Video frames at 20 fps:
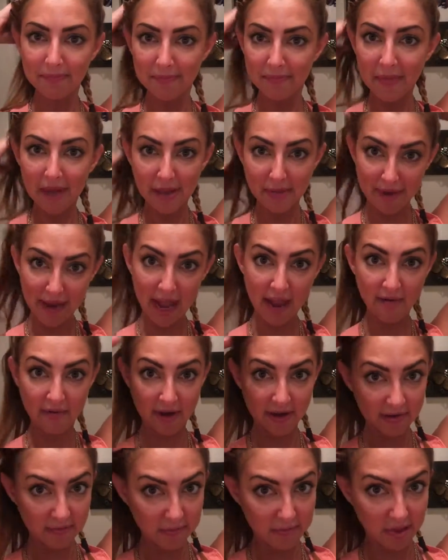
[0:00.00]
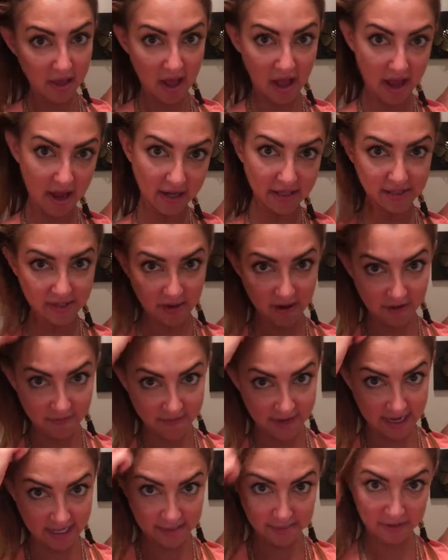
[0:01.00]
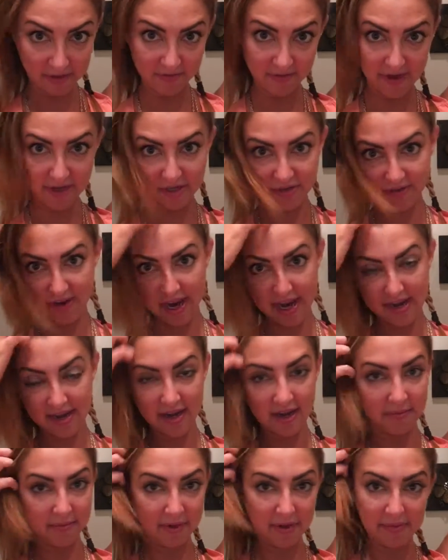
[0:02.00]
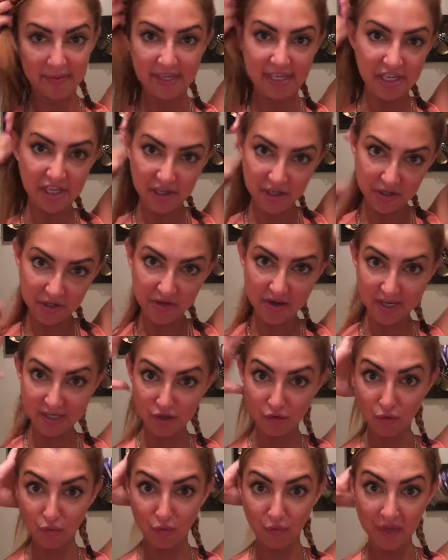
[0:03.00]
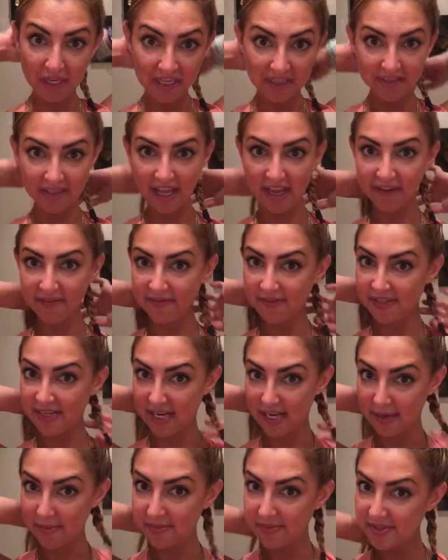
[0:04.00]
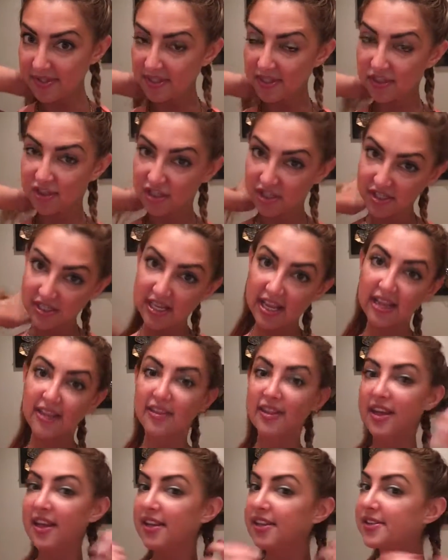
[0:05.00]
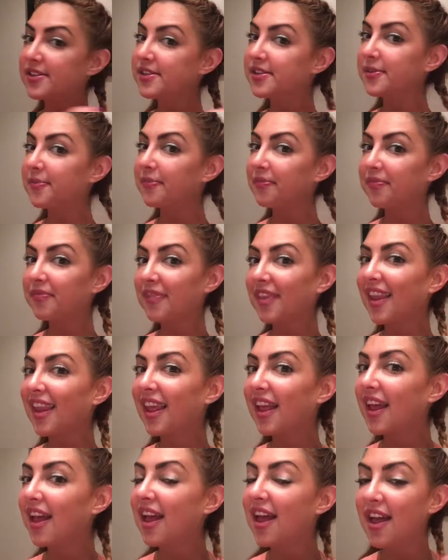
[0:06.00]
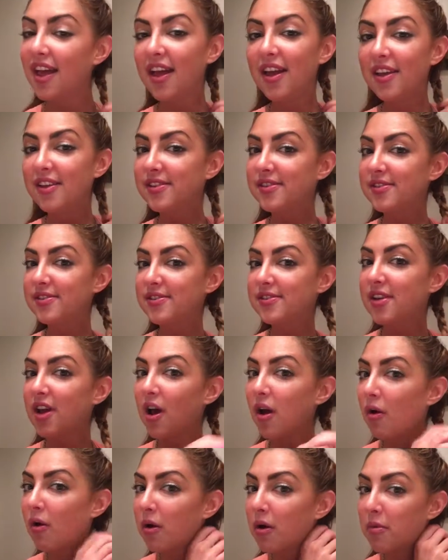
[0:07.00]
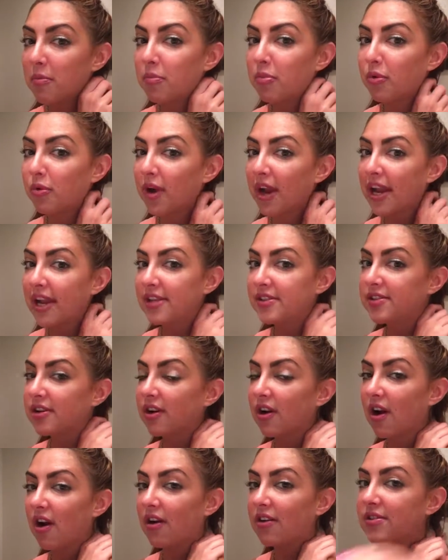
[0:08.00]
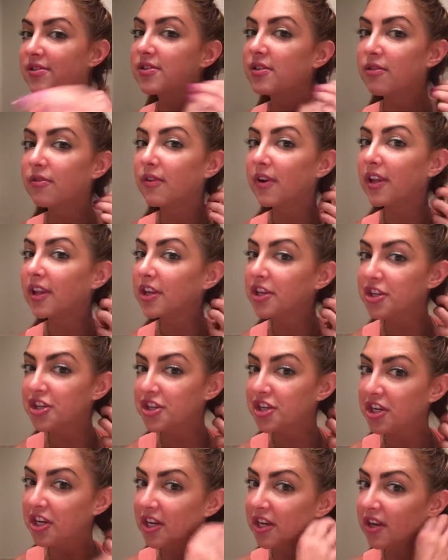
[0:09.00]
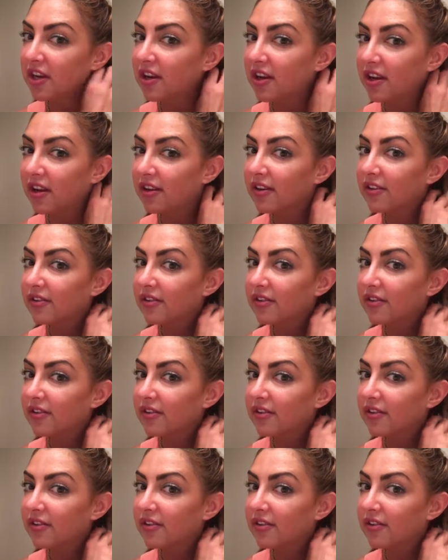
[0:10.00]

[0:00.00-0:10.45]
By the way, I run a blog. It's called Fashionably French Fried, and I'm going to be teaching you guys real life tips just like this. So braids are also really chic.